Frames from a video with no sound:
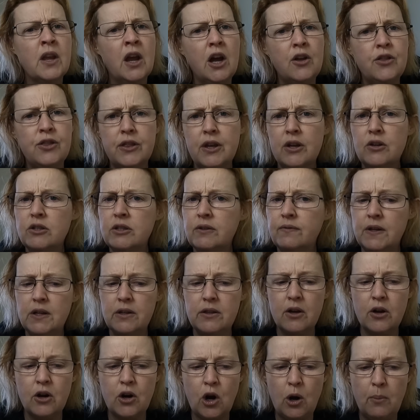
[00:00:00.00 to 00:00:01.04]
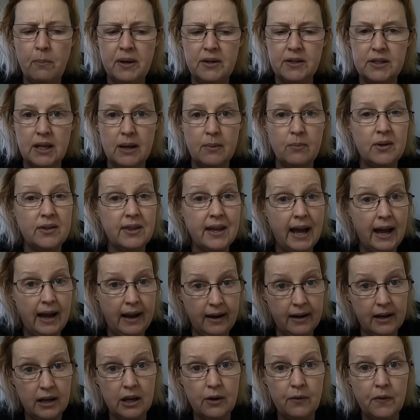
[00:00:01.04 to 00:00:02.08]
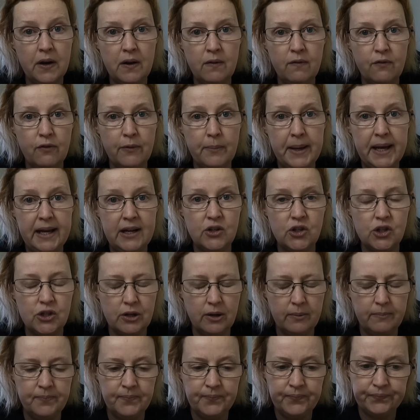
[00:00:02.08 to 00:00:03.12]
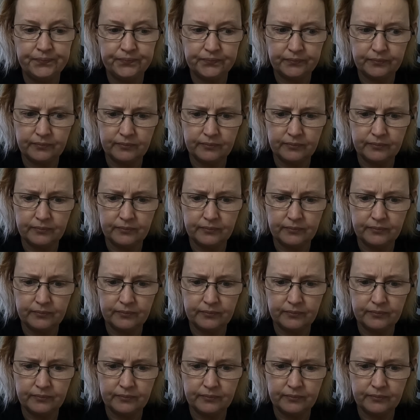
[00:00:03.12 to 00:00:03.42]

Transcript: And those of you that are commenting with accurate information,